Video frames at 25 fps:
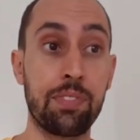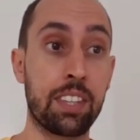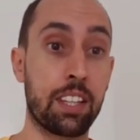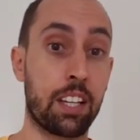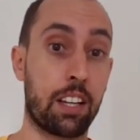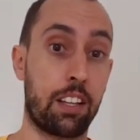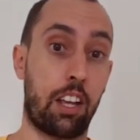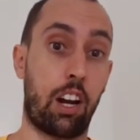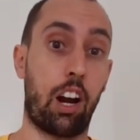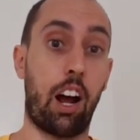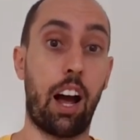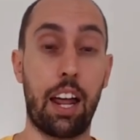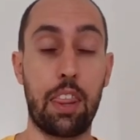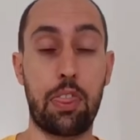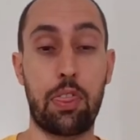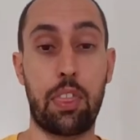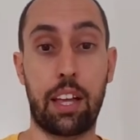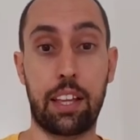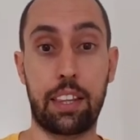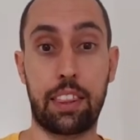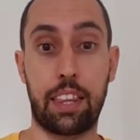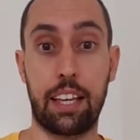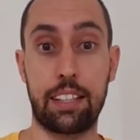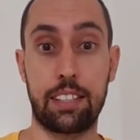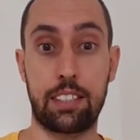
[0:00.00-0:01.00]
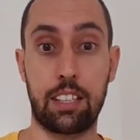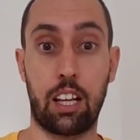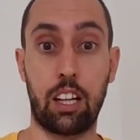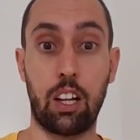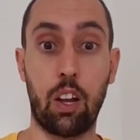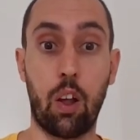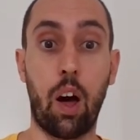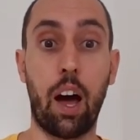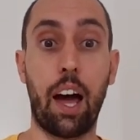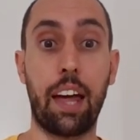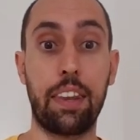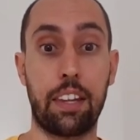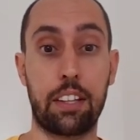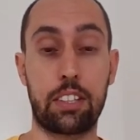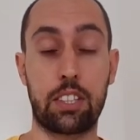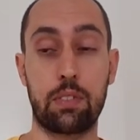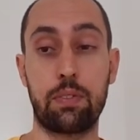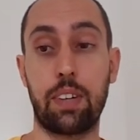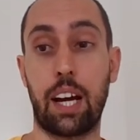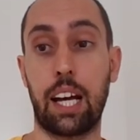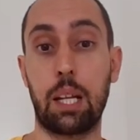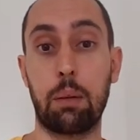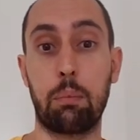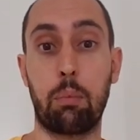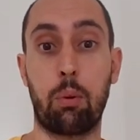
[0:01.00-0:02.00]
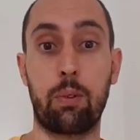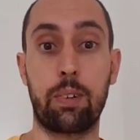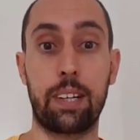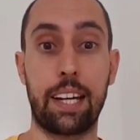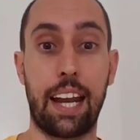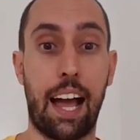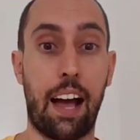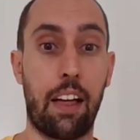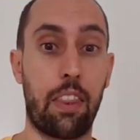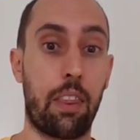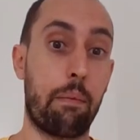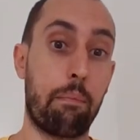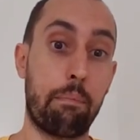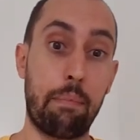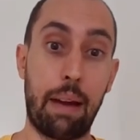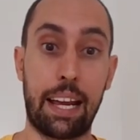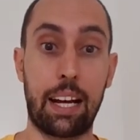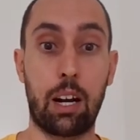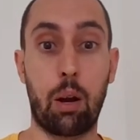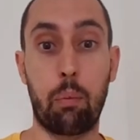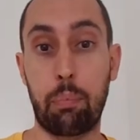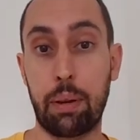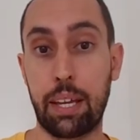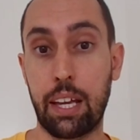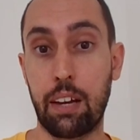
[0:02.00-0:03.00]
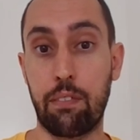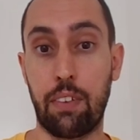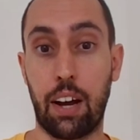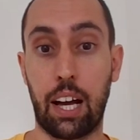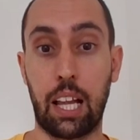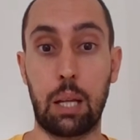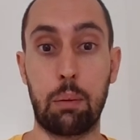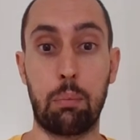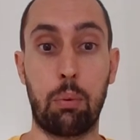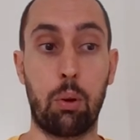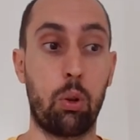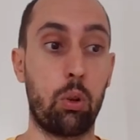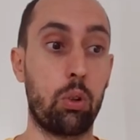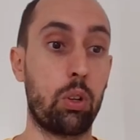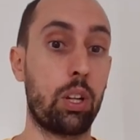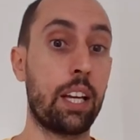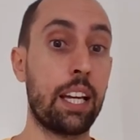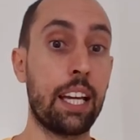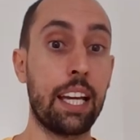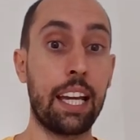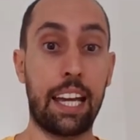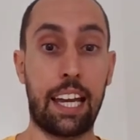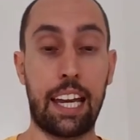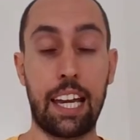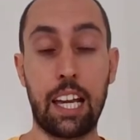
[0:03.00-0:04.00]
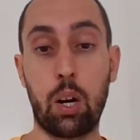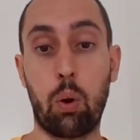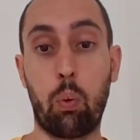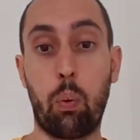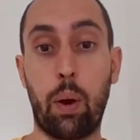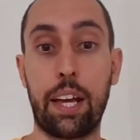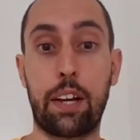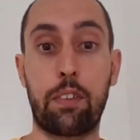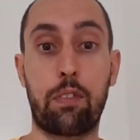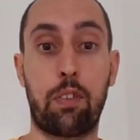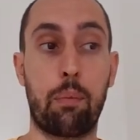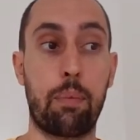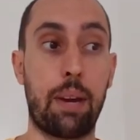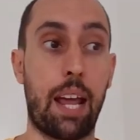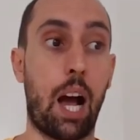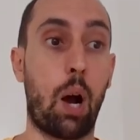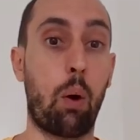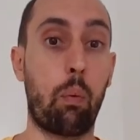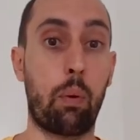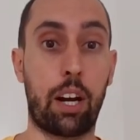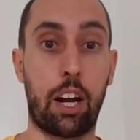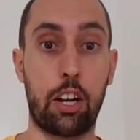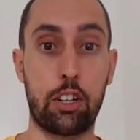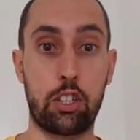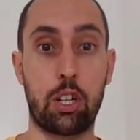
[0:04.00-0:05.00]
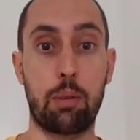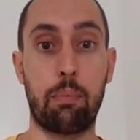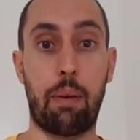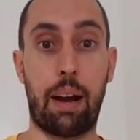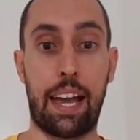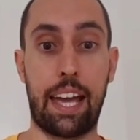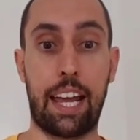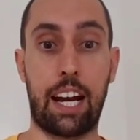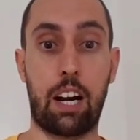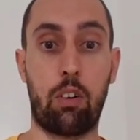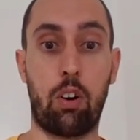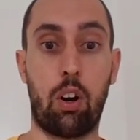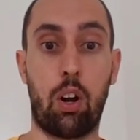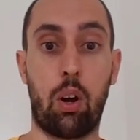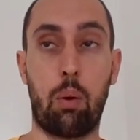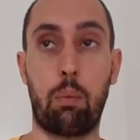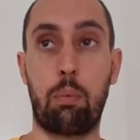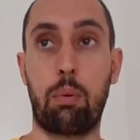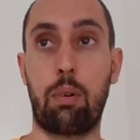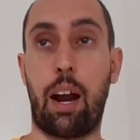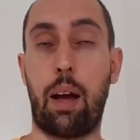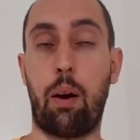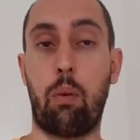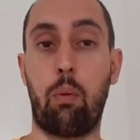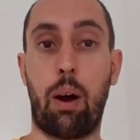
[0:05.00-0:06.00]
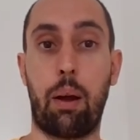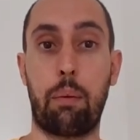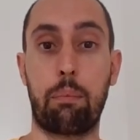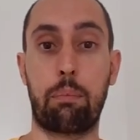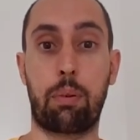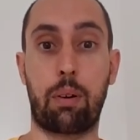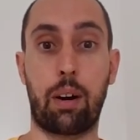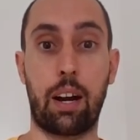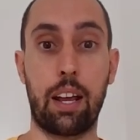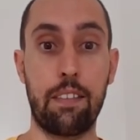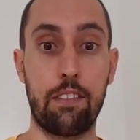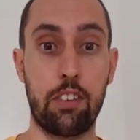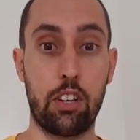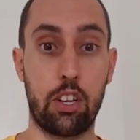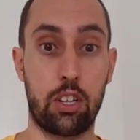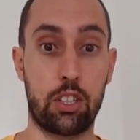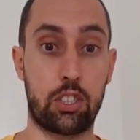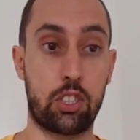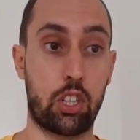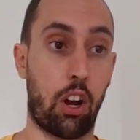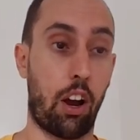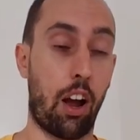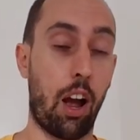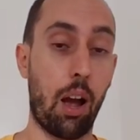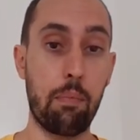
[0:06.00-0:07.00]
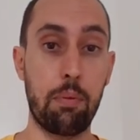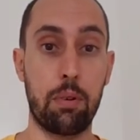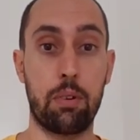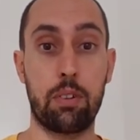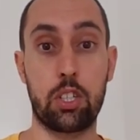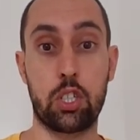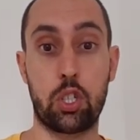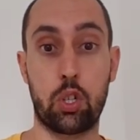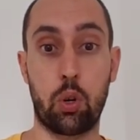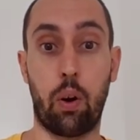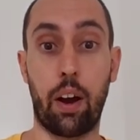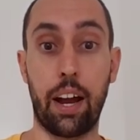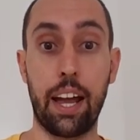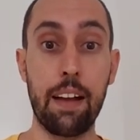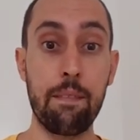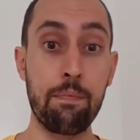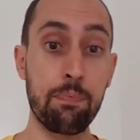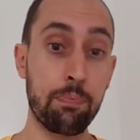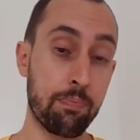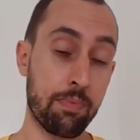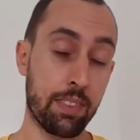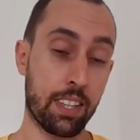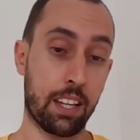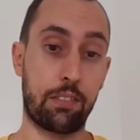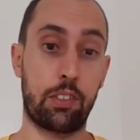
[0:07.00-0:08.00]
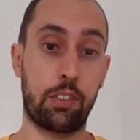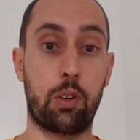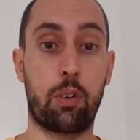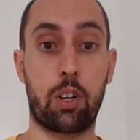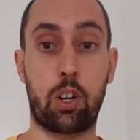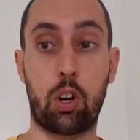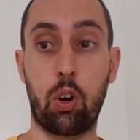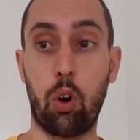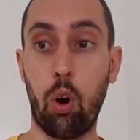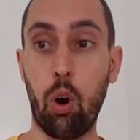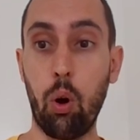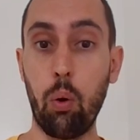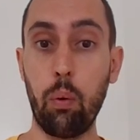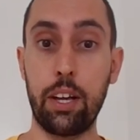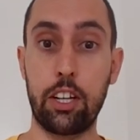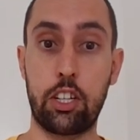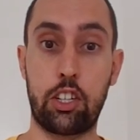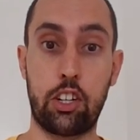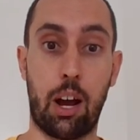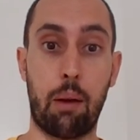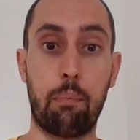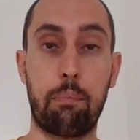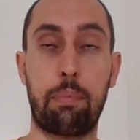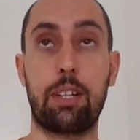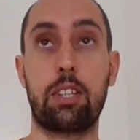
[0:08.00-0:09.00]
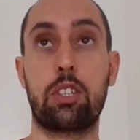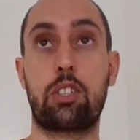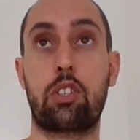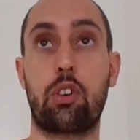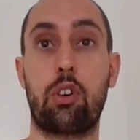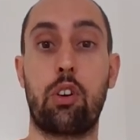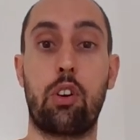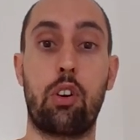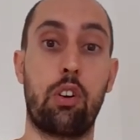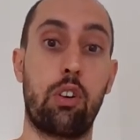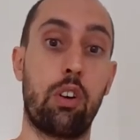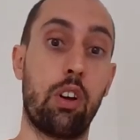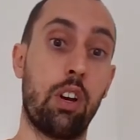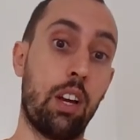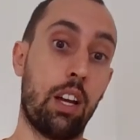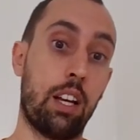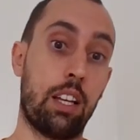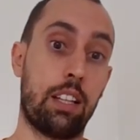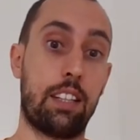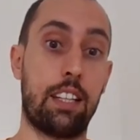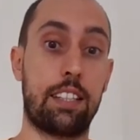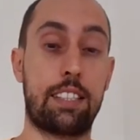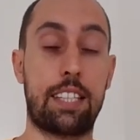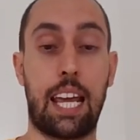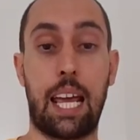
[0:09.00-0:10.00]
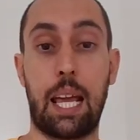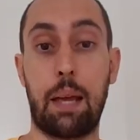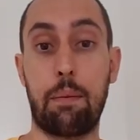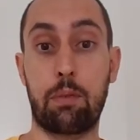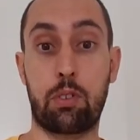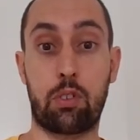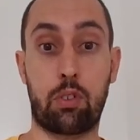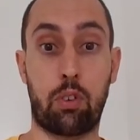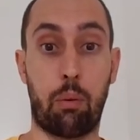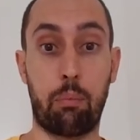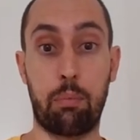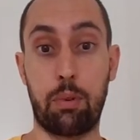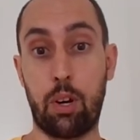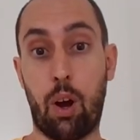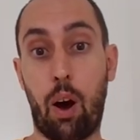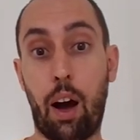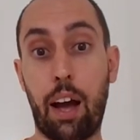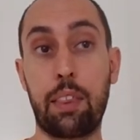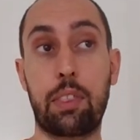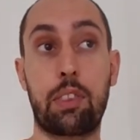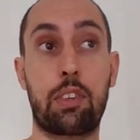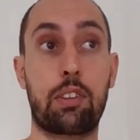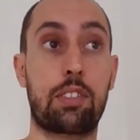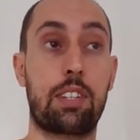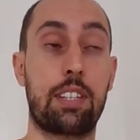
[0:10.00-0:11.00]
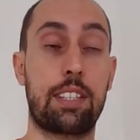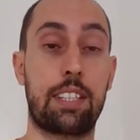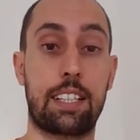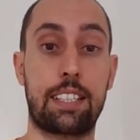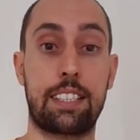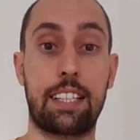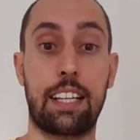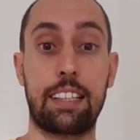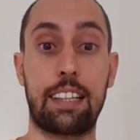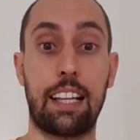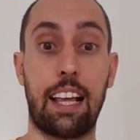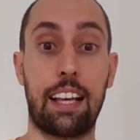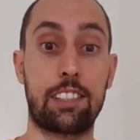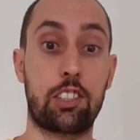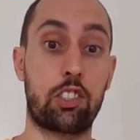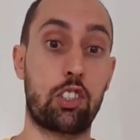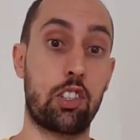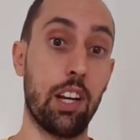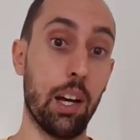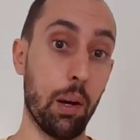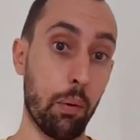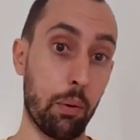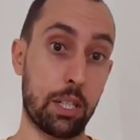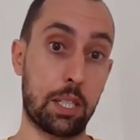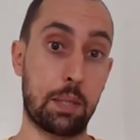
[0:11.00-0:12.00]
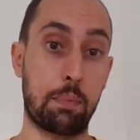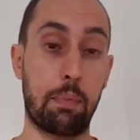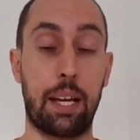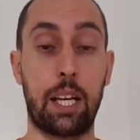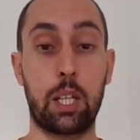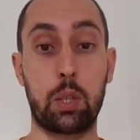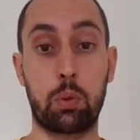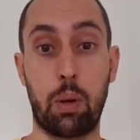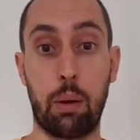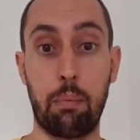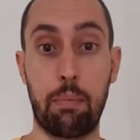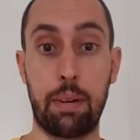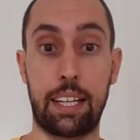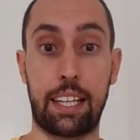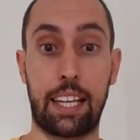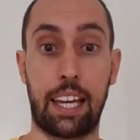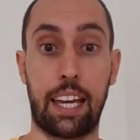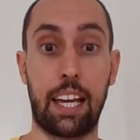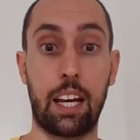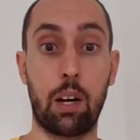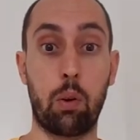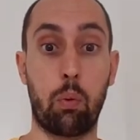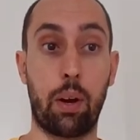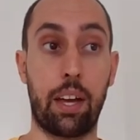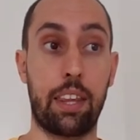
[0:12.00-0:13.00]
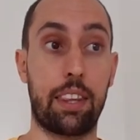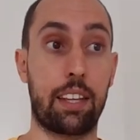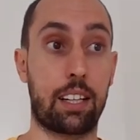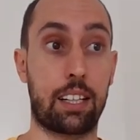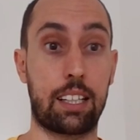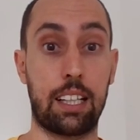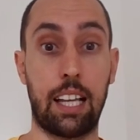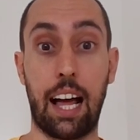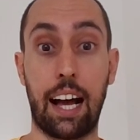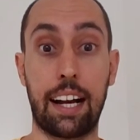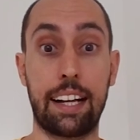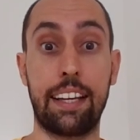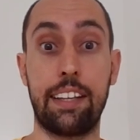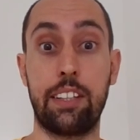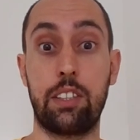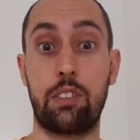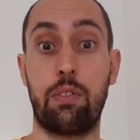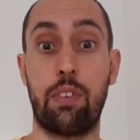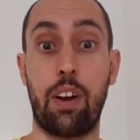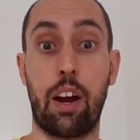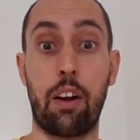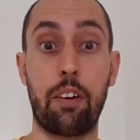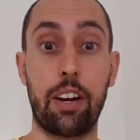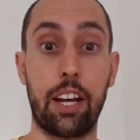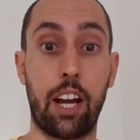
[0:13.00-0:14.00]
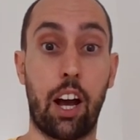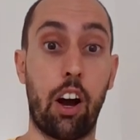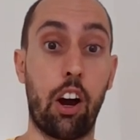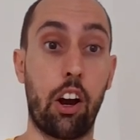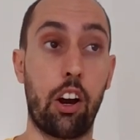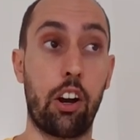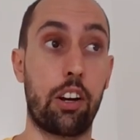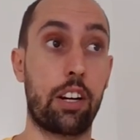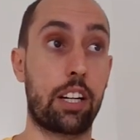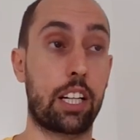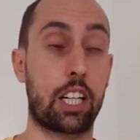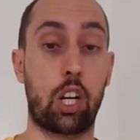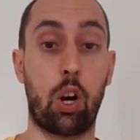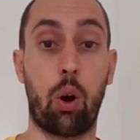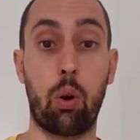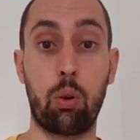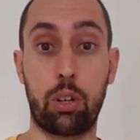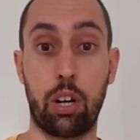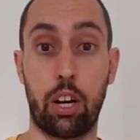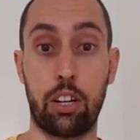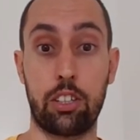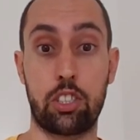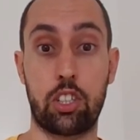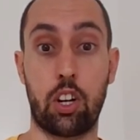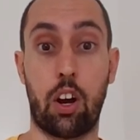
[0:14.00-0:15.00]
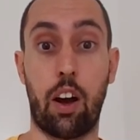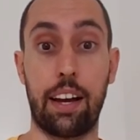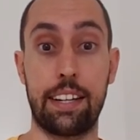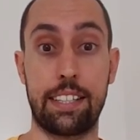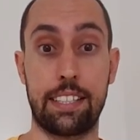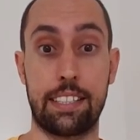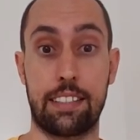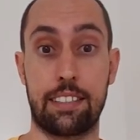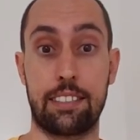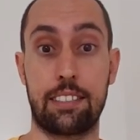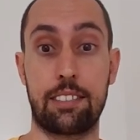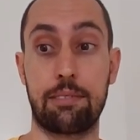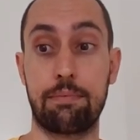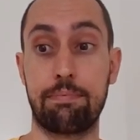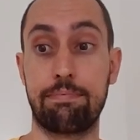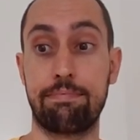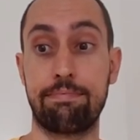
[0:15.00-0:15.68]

That I think there's a line that's available now that may not be available in a week from now when I do my NRL Round 1 preview. So I hope you enjoy it. If recall, we jump into the teams from 9th to 16th last year, which means we begin with Clarkie's very own Gold Coast Titans.